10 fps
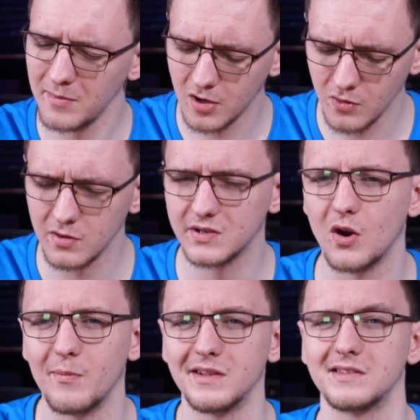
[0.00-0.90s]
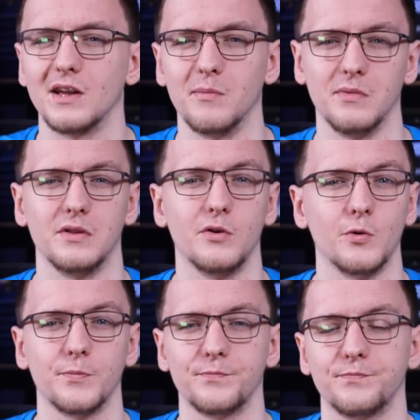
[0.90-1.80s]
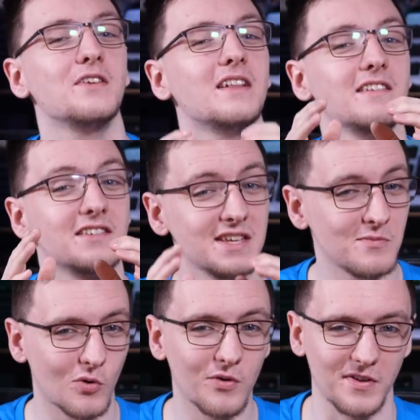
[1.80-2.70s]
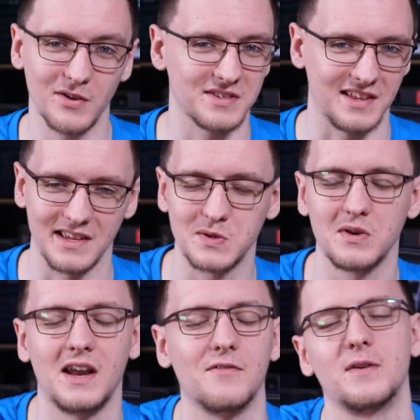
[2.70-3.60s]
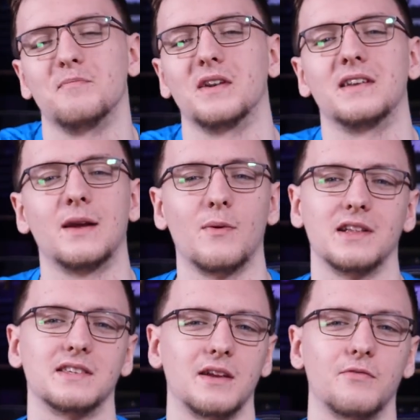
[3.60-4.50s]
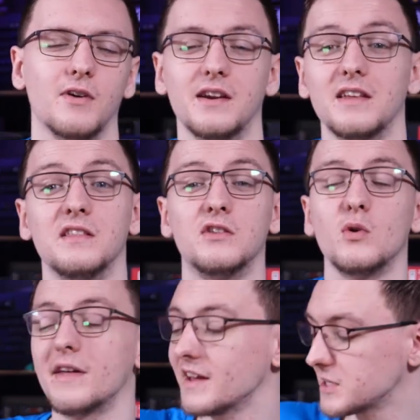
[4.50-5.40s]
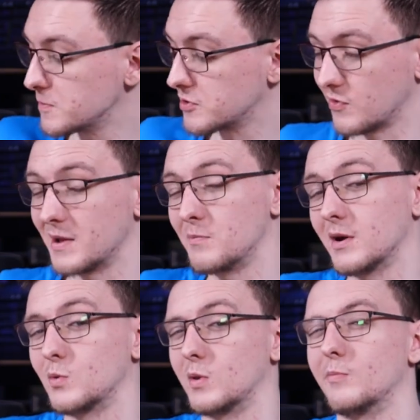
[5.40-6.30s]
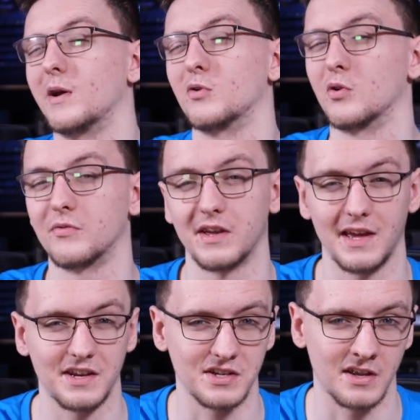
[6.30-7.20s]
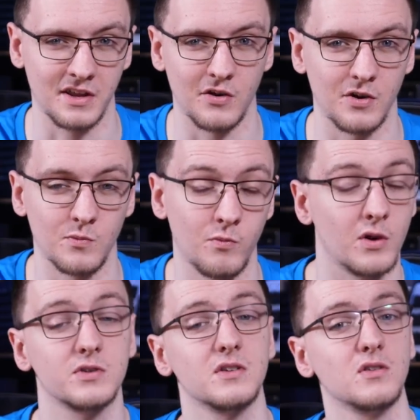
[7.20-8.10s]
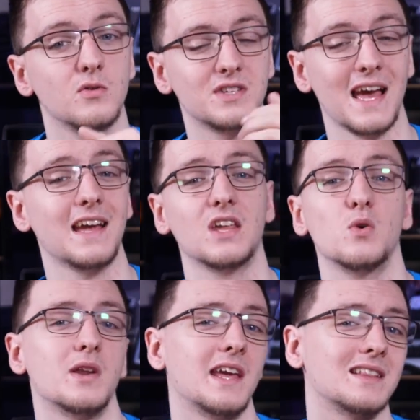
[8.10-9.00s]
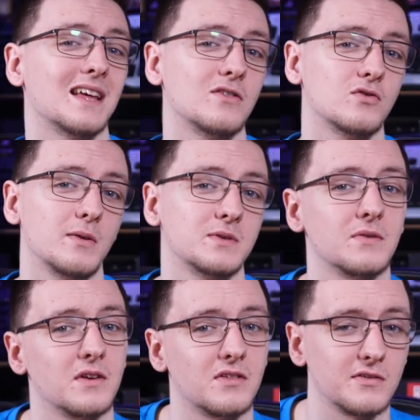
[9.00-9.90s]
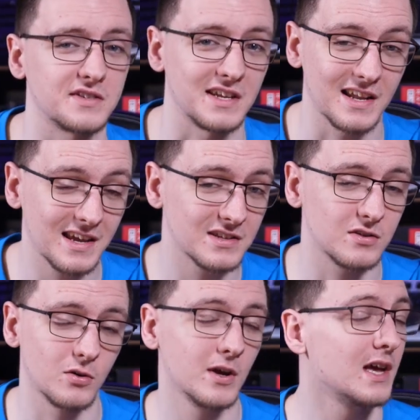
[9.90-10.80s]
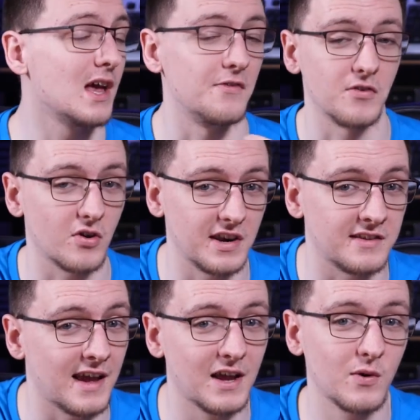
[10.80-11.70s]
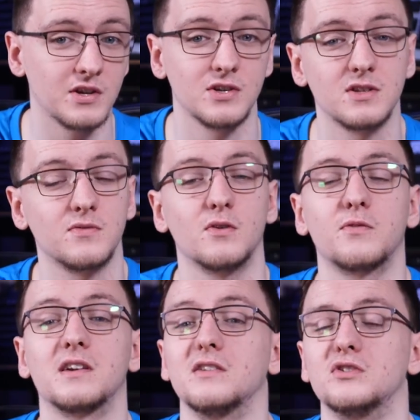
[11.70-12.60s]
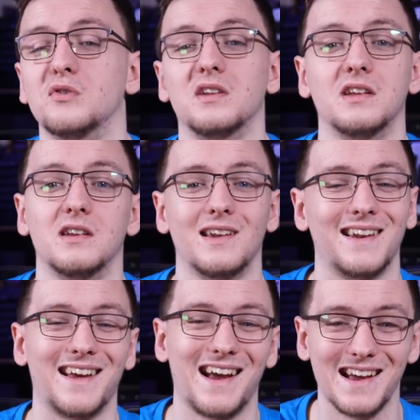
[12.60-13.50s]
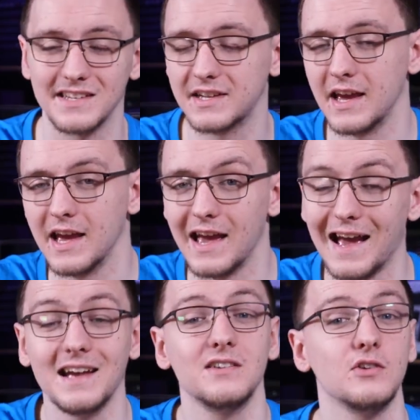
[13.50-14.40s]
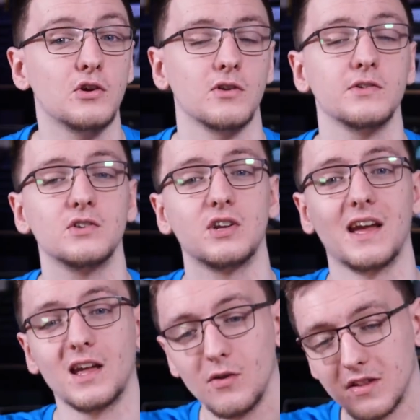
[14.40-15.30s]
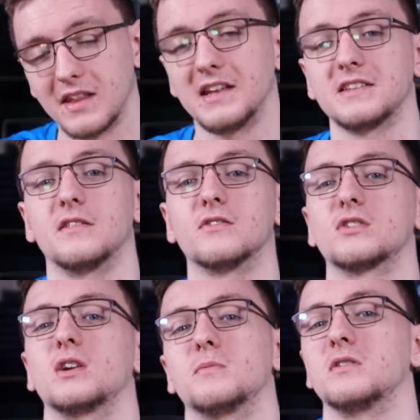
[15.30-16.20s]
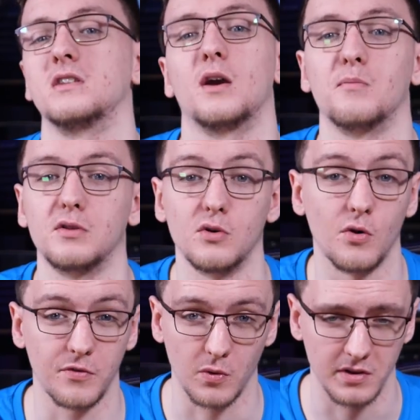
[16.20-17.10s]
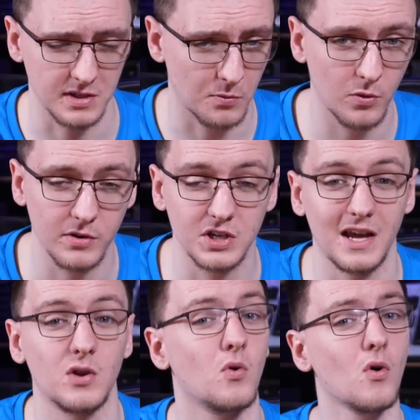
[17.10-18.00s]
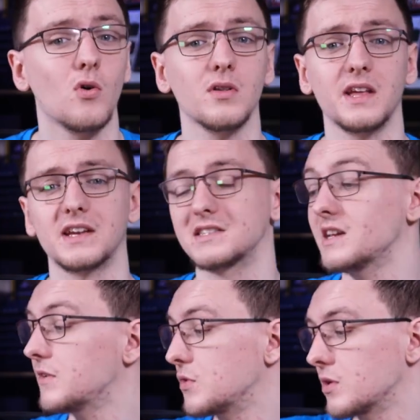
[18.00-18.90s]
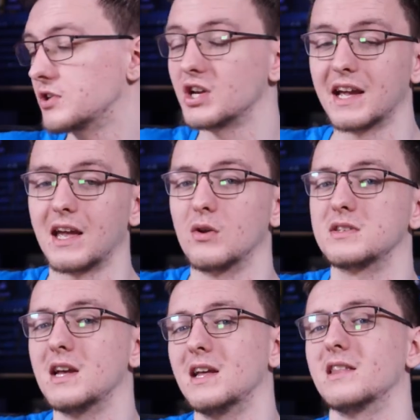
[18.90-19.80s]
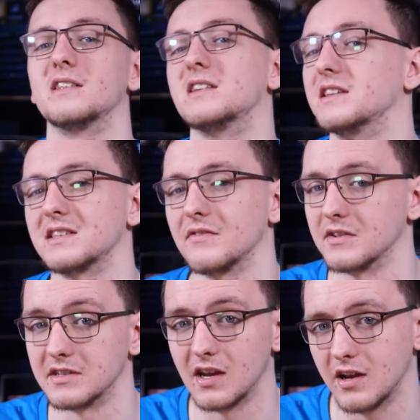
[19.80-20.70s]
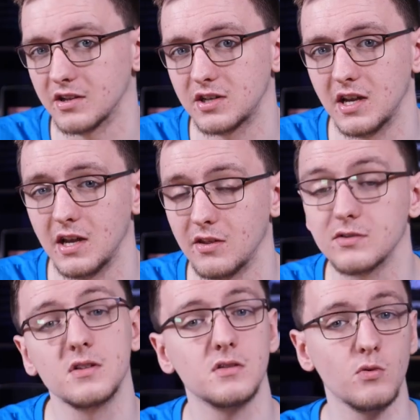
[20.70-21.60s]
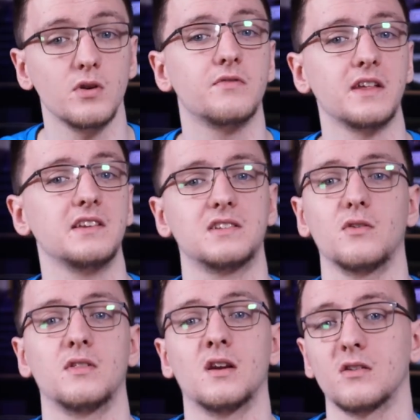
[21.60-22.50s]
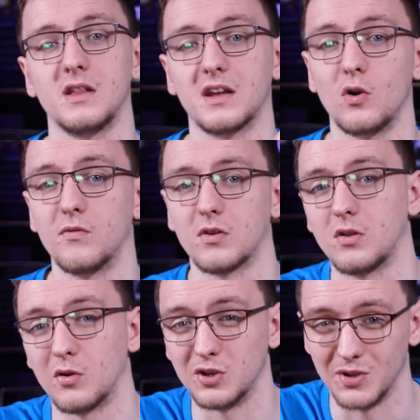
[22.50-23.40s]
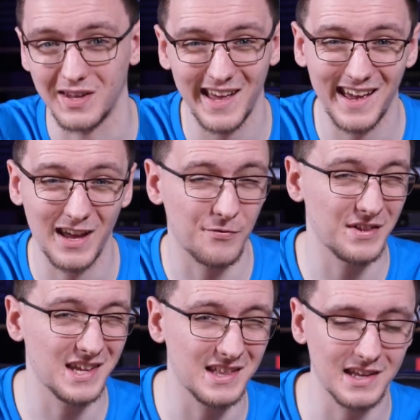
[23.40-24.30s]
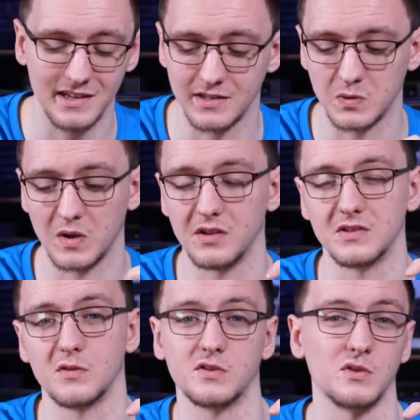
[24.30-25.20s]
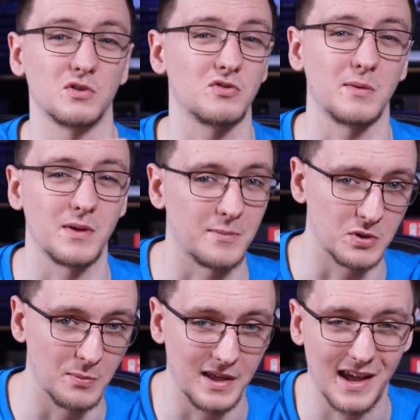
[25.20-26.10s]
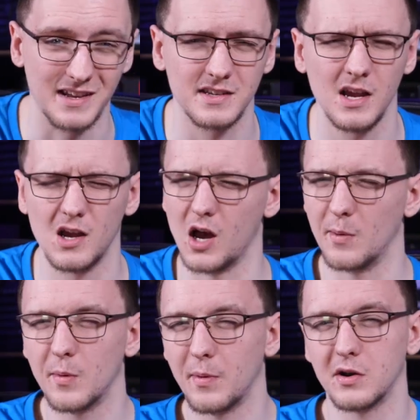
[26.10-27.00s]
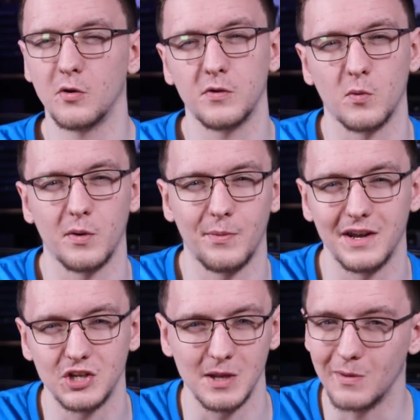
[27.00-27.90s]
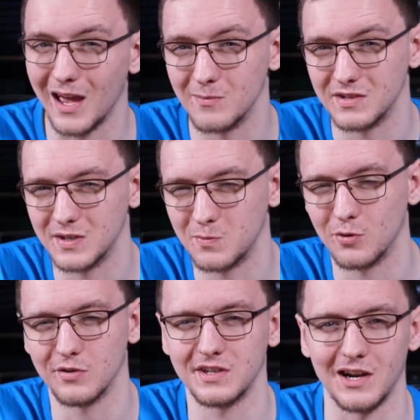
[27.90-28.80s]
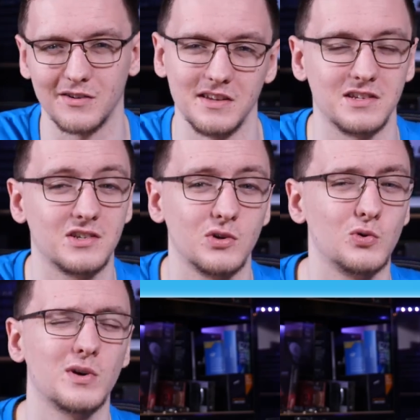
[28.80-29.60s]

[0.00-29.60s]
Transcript: Let me know in those comments down below. Now, if you'd like to see more videos like this one every Monday, Wednesday, Friday, then do hit that subscribe button with the bell notification icon. We also do tech Q&A live streams every Thursday night, so if you've got any tech questions, feel free to join in and ask. And you can also check out the links in the description down below if you want to support the channel, or like I said, if you want to check out the T7 Touch. There's a load of links down there, like Overclockers UK affiliate links, as well as also Streamlabs OBS, Humble Bundle if you want to buy cheap games and support charities too,